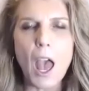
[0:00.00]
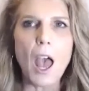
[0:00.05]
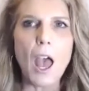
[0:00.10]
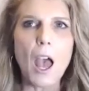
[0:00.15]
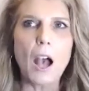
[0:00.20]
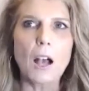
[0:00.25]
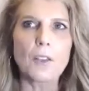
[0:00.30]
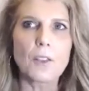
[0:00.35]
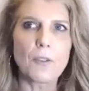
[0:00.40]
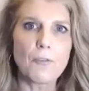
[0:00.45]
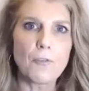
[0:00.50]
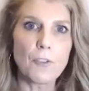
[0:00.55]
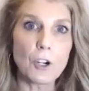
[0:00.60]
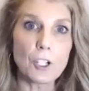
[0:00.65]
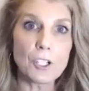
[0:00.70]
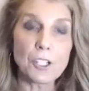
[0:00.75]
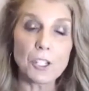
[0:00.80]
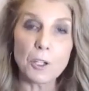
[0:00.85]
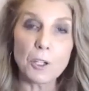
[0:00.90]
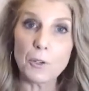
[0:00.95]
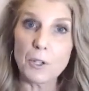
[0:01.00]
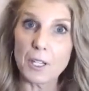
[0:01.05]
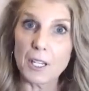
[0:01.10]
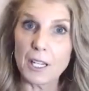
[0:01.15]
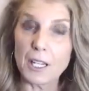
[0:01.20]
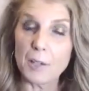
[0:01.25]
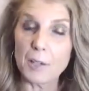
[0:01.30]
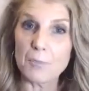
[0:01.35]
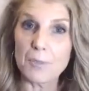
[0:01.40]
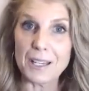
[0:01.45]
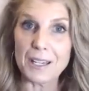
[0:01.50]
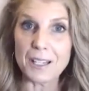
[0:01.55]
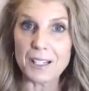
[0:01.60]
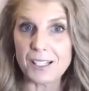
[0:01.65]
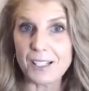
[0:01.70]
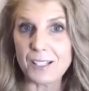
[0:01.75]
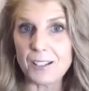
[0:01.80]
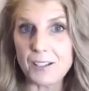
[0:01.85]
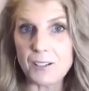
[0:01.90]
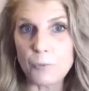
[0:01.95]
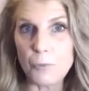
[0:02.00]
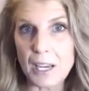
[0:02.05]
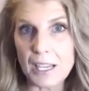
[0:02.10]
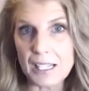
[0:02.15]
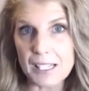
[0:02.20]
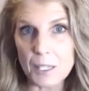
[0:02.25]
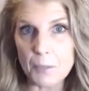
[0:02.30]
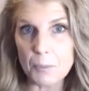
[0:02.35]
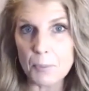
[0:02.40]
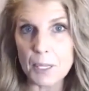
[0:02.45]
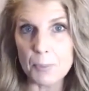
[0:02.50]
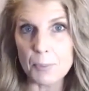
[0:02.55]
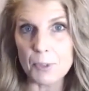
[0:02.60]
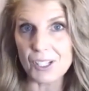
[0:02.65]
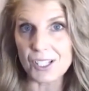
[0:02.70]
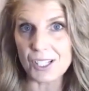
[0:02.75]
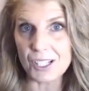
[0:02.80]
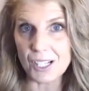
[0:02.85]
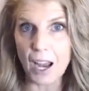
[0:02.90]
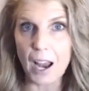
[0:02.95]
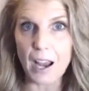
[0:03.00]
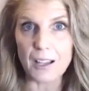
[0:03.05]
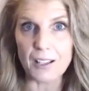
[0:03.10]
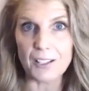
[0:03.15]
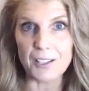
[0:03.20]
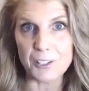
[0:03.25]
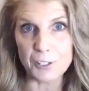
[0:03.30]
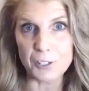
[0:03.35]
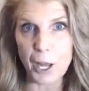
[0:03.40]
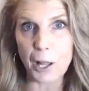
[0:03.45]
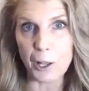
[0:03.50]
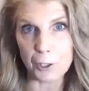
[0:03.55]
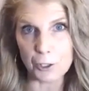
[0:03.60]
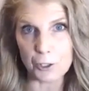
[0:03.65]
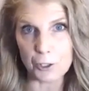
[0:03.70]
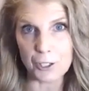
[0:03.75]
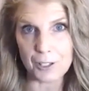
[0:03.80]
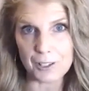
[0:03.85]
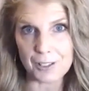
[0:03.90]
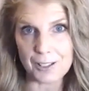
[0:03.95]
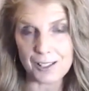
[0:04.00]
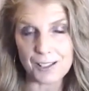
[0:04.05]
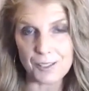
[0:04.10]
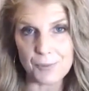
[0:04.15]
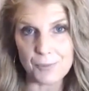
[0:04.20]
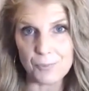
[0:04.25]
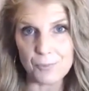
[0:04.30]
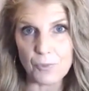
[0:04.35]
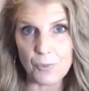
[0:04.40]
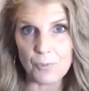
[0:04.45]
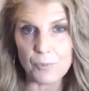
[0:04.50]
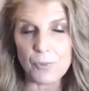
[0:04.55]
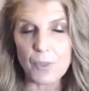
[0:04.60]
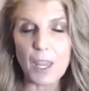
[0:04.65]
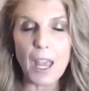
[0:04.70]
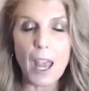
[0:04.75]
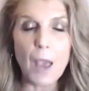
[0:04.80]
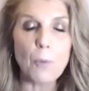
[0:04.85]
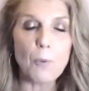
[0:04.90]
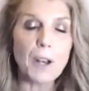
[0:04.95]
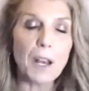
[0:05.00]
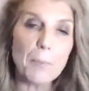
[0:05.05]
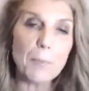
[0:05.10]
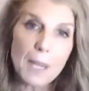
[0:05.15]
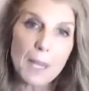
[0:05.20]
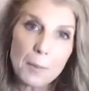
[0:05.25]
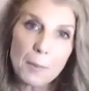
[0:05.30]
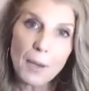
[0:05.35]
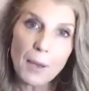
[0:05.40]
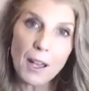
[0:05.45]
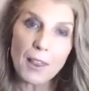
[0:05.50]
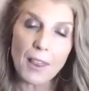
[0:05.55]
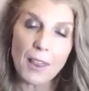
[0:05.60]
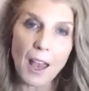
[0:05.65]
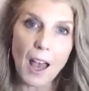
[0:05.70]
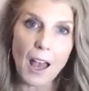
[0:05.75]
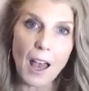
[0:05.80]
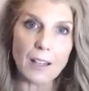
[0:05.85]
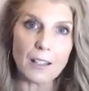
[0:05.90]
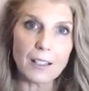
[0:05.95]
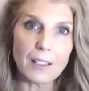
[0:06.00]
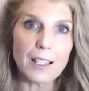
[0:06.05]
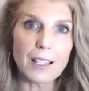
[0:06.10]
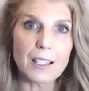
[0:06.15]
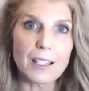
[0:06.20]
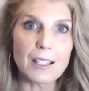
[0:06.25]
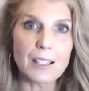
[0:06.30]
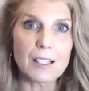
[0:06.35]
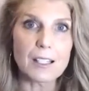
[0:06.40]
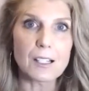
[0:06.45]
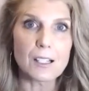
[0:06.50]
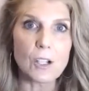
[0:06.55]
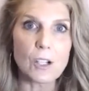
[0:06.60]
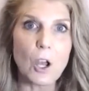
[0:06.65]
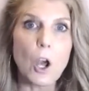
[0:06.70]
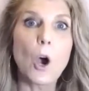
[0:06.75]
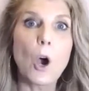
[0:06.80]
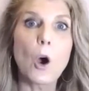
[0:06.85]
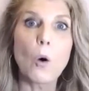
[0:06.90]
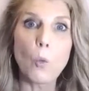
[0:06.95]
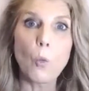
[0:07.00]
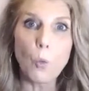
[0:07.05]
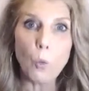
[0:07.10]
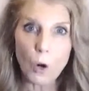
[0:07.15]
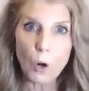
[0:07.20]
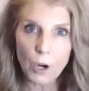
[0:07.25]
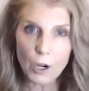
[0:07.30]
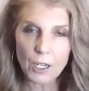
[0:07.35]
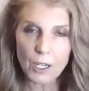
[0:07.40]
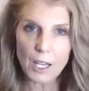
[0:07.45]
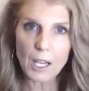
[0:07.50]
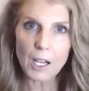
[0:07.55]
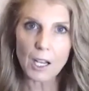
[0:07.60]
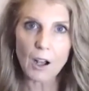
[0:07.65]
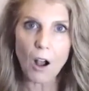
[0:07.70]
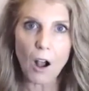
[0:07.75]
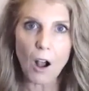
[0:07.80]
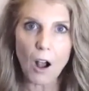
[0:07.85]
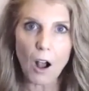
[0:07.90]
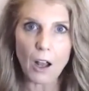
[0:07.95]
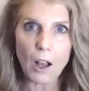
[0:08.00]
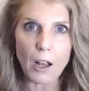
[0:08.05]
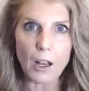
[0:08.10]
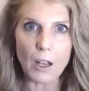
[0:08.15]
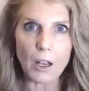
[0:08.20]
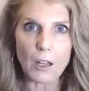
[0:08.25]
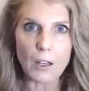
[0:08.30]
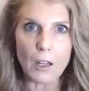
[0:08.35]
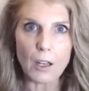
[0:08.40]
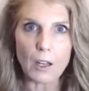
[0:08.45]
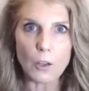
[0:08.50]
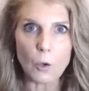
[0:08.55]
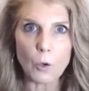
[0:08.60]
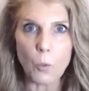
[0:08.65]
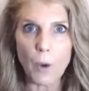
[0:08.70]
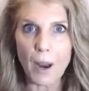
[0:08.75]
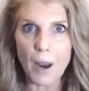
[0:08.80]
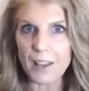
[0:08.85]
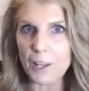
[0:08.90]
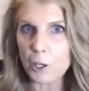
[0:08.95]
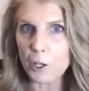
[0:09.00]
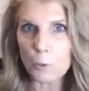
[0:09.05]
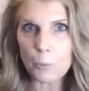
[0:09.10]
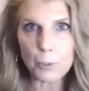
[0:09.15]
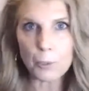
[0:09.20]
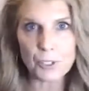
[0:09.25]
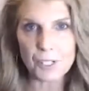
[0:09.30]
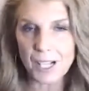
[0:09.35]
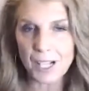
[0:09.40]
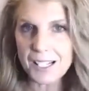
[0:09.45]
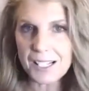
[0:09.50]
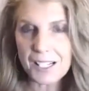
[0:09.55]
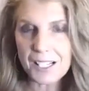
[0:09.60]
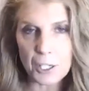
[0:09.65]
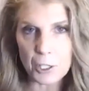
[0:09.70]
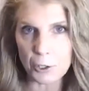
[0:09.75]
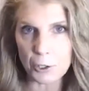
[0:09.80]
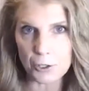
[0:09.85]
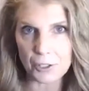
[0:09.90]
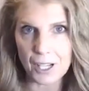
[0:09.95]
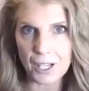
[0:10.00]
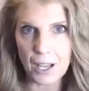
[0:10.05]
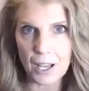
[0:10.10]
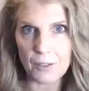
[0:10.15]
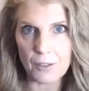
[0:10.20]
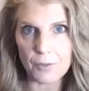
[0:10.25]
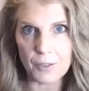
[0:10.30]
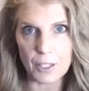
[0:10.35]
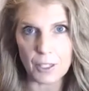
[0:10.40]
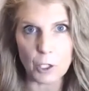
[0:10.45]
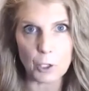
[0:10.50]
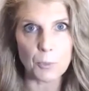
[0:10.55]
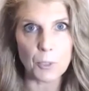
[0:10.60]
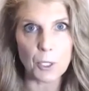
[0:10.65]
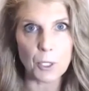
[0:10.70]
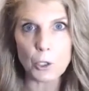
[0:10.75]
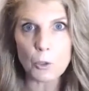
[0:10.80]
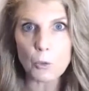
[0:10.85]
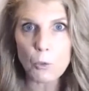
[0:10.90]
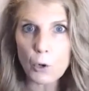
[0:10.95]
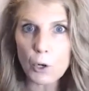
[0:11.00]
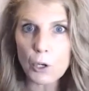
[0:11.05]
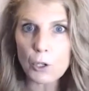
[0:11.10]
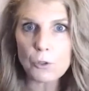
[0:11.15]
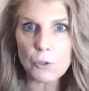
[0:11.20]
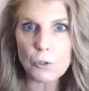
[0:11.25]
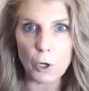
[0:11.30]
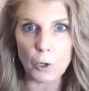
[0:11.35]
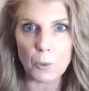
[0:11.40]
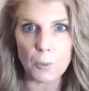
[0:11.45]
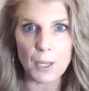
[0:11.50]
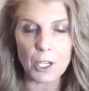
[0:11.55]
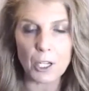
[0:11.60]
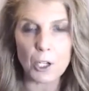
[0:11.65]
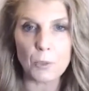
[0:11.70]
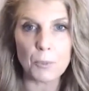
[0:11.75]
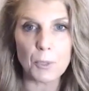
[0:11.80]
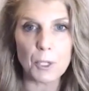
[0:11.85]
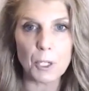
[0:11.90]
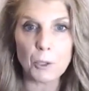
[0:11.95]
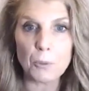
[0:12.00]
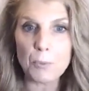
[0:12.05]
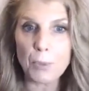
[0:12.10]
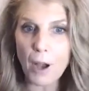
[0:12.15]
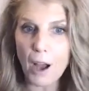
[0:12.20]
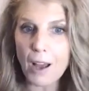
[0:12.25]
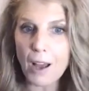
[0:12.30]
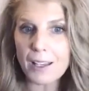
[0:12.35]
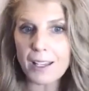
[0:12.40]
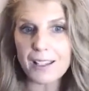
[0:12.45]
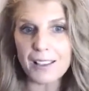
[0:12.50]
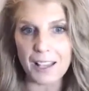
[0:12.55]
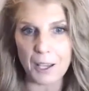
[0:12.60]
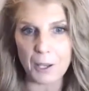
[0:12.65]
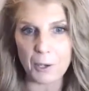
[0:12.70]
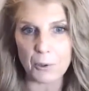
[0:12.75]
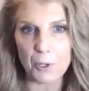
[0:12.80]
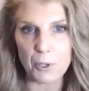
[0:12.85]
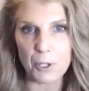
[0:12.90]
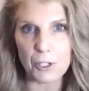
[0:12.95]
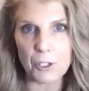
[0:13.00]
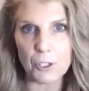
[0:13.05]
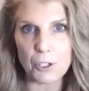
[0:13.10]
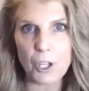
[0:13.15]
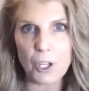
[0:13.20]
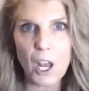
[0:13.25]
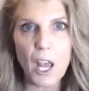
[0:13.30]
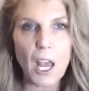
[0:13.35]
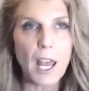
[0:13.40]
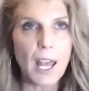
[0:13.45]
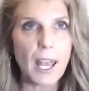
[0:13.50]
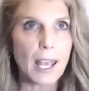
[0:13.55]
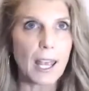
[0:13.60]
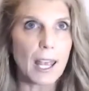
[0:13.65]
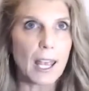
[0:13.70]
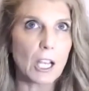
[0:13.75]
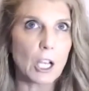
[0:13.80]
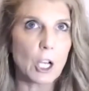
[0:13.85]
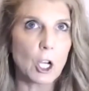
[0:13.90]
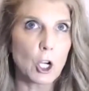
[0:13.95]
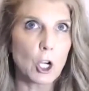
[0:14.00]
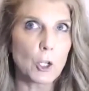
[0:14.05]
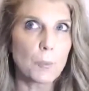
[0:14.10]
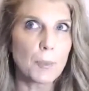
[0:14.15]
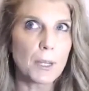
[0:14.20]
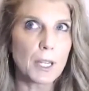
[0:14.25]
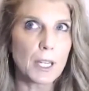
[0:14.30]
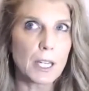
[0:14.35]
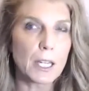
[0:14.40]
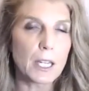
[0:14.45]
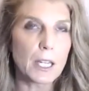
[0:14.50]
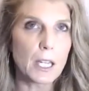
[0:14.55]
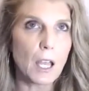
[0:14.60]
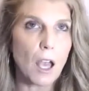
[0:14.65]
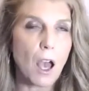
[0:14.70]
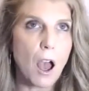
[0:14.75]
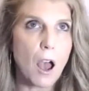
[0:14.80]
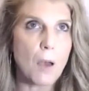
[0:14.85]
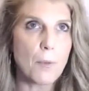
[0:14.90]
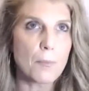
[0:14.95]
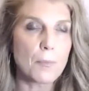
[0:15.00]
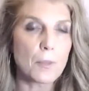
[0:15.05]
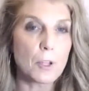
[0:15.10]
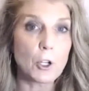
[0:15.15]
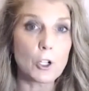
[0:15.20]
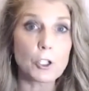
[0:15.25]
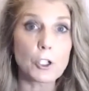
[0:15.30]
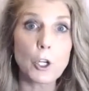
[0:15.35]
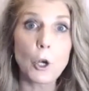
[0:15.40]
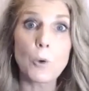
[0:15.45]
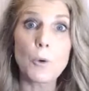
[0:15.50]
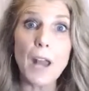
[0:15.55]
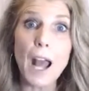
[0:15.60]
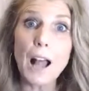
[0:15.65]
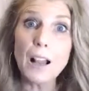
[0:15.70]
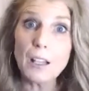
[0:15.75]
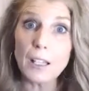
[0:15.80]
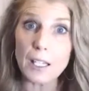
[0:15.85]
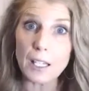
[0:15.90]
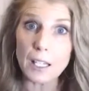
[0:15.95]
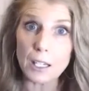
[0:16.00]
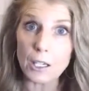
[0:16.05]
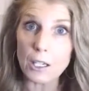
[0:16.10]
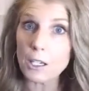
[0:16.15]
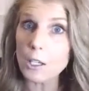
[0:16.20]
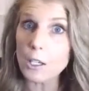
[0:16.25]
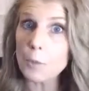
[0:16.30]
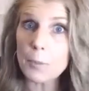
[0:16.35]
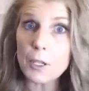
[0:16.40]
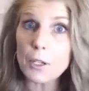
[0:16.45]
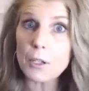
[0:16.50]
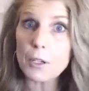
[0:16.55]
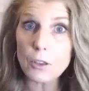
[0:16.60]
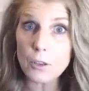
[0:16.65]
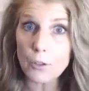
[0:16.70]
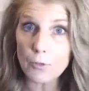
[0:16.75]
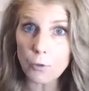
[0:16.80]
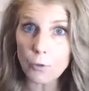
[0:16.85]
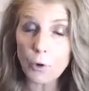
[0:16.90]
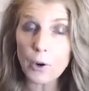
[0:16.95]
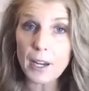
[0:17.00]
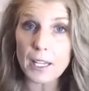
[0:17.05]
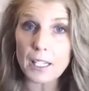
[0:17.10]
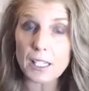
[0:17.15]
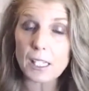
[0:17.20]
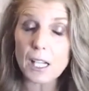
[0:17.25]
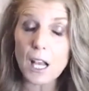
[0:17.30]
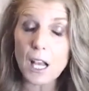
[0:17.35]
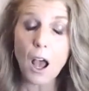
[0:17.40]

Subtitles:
The first ingredient being raising people's style intelligence. And what I mean by that is working on the way that you're presenting yourself. It could be your wardrobe, it could be your body language, it could be your tonality, it could be the voice.